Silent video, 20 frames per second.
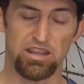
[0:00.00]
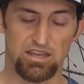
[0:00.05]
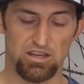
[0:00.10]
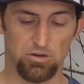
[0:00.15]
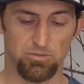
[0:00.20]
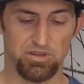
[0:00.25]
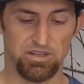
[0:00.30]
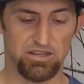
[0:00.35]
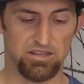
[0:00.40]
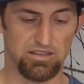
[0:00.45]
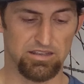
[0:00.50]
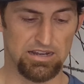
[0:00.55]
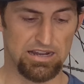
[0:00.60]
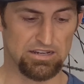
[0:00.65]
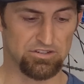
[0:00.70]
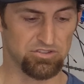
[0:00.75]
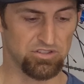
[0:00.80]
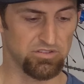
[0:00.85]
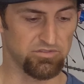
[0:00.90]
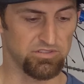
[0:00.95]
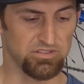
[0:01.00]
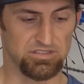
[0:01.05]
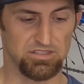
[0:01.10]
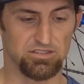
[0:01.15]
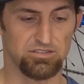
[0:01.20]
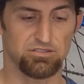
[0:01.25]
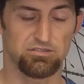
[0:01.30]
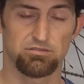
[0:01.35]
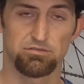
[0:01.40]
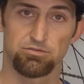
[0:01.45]
helmet. It actually even
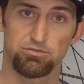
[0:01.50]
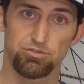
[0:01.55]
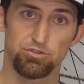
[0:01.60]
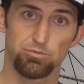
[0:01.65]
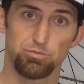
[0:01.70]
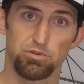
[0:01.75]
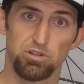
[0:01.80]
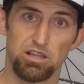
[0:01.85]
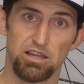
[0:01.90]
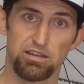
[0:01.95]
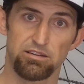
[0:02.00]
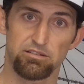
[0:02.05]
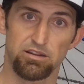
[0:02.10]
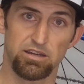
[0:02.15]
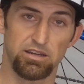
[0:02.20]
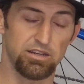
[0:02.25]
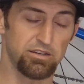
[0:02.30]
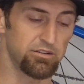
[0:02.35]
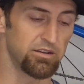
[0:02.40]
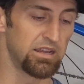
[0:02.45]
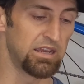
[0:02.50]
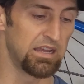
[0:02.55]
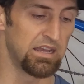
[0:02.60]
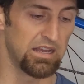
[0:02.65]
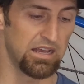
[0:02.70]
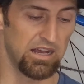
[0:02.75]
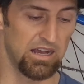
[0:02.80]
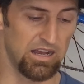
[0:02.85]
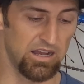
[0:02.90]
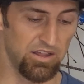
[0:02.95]
says super light right here.
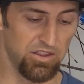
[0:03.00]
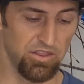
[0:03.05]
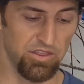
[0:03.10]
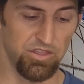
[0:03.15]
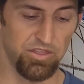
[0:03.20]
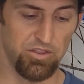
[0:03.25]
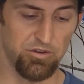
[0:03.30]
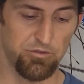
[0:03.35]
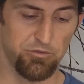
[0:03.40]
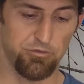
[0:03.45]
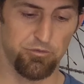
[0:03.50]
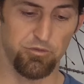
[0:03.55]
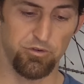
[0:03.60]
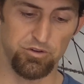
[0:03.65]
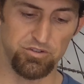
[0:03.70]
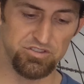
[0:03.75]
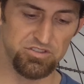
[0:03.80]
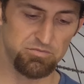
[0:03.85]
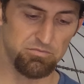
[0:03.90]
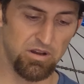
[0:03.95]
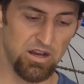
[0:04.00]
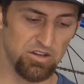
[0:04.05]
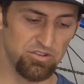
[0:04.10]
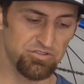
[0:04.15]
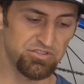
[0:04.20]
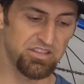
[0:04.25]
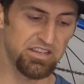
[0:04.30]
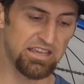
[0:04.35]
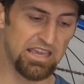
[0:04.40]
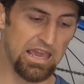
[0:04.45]
The first
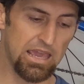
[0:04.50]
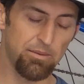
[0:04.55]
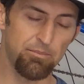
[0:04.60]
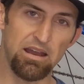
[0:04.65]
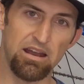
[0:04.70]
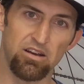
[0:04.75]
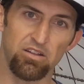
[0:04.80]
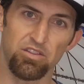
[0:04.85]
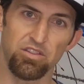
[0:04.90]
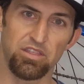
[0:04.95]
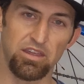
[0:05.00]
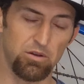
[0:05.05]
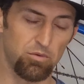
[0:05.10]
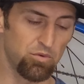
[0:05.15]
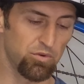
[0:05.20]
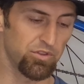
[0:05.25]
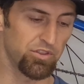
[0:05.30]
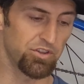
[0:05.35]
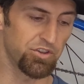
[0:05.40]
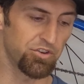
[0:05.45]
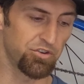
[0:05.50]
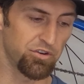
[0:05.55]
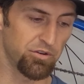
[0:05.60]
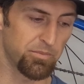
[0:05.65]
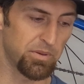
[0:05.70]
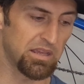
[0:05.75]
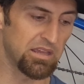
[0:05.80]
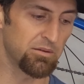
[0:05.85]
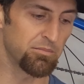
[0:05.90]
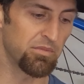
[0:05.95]
models that came out that were the
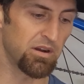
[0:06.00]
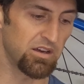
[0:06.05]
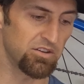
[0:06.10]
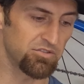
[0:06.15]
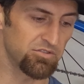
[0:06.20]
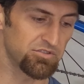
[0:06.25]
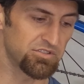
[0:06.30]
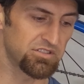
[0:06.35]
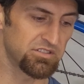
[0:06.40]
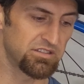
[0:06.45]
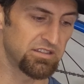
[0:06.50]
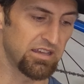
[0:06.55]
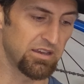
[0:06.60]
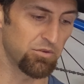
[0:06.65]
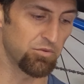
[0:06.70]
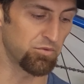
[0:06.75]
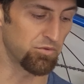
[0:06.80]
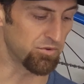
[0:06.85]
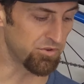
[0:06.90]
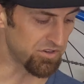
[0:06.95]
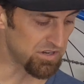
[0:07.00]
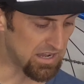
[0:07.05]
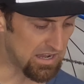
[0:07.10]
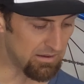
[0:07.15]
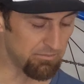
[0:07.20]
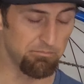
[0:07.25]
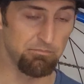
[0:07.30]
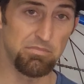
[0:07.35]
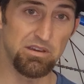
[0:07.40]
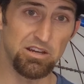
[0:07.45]
European models that were
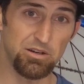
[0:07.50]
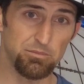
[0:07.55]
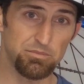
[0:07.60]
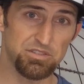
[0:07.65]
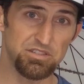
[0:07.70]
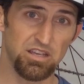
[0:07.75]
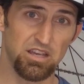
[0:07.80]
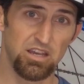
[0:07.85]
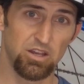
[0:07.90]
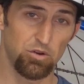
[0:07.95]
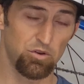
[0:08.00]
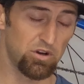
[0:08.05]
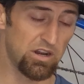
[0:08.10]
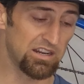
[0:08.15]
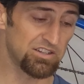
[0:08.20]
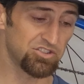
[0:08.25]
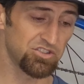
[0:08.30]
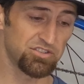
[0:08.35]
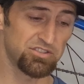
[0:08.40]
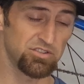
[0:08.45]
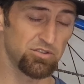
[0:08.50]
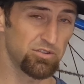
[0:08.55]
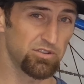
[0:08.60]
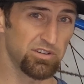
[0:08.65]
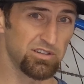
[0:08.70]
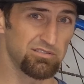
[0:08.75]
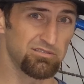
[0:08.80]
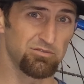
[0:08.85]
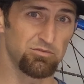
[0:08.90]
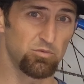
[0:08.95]
not MIPS were actually
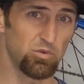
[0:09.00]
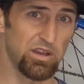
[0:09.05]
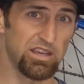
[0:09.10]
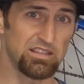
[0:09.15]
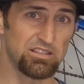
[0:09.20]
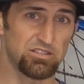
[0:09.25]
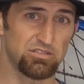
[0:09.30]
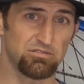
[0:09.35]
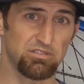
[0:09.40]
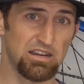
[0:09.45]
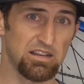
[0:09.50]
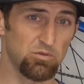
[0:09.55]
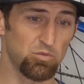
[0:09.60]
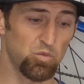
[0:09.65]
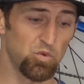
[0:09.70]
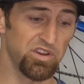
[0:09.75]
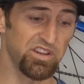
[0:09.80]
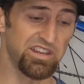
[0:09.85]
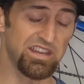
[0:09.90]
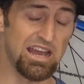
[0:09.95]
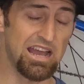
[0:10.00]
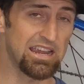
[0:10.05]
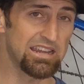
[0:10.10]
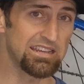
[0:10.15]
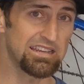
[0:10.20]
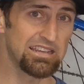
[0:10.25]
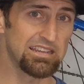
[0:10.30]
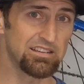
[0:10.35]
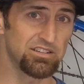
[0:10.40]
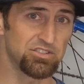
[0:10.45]
showing weights around
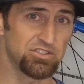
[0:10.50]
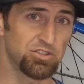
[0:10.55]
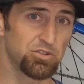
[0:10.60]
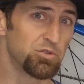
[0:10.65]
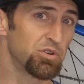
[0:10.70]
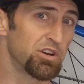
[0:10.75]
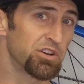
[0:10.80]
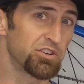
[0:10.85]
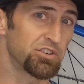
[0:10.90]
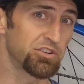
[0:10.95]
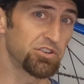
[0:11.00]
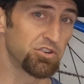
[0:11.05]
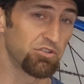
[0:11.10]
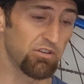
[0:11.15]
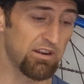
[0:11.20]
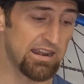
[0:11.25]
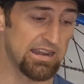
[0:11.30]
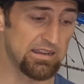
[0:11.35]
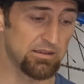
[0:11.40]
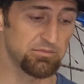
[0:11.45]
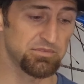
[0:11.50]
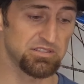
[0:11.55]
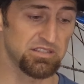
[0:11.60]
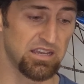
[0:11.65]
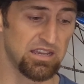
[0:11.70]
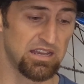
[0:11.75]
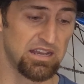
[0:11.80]
190 to 200 grams,